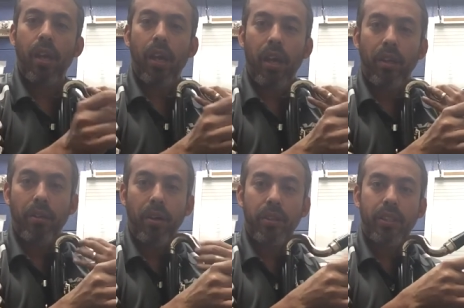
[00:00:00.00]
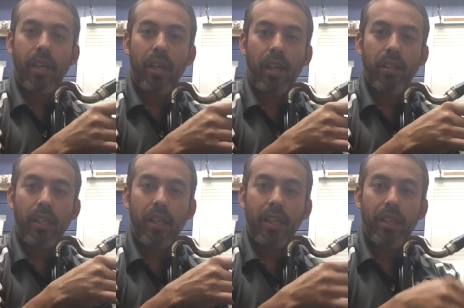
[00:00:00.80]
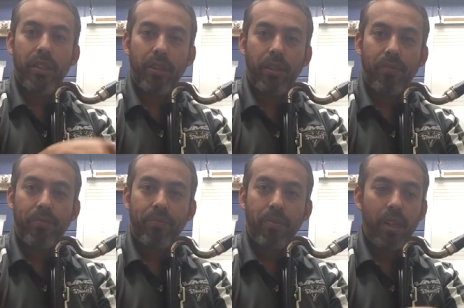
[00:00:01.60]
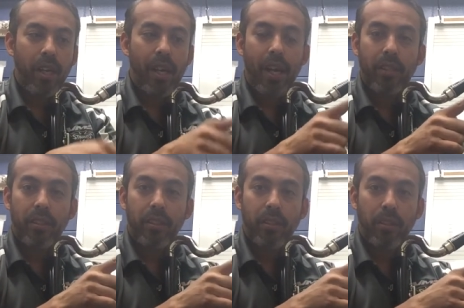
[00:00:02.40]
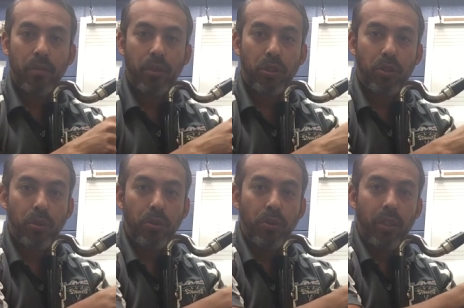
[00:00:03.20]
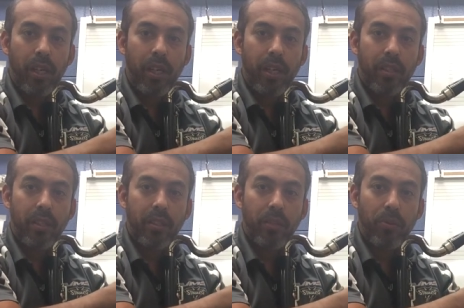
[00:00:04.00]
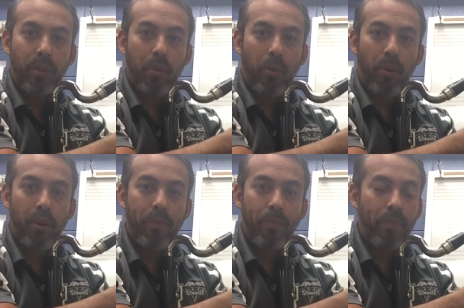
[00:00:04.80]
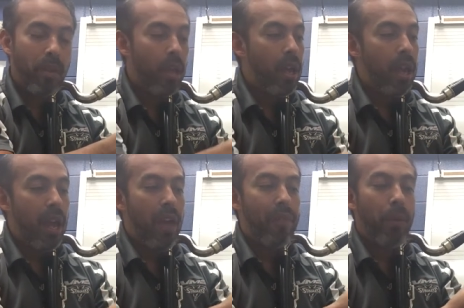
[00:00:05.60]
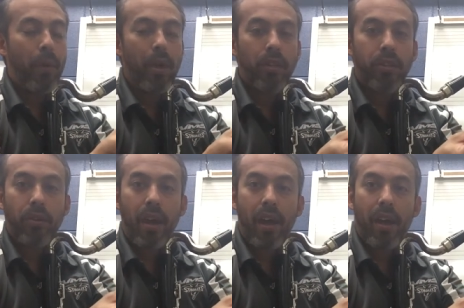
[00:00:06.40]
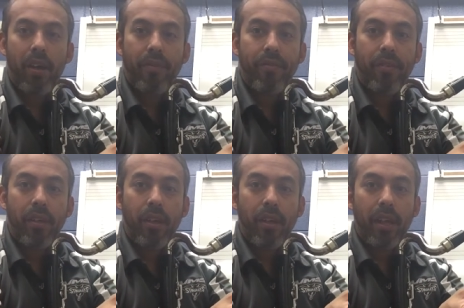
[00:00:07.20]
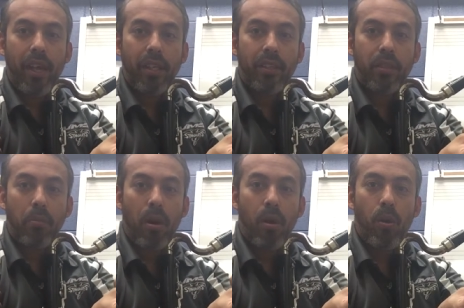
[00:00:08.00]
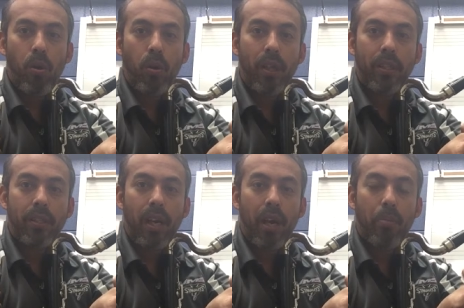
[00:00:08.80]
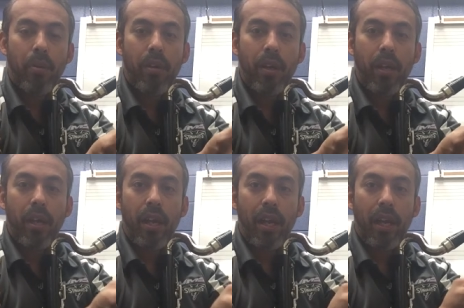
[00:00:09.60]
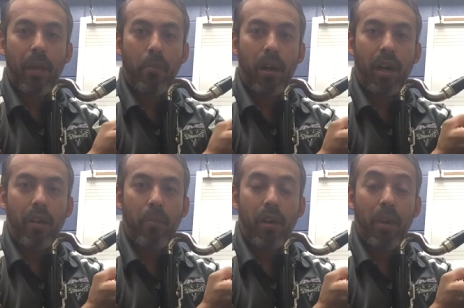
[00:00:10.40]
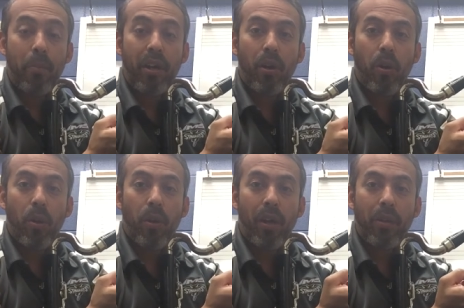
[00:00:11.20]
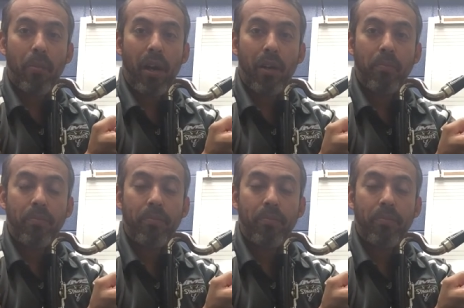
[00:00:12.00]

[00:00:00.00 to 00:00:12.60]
And you'll notice that on the ligature, it has some screws on it. This is really important. And then we also have a small hole on top and a bigger hole on the bottom.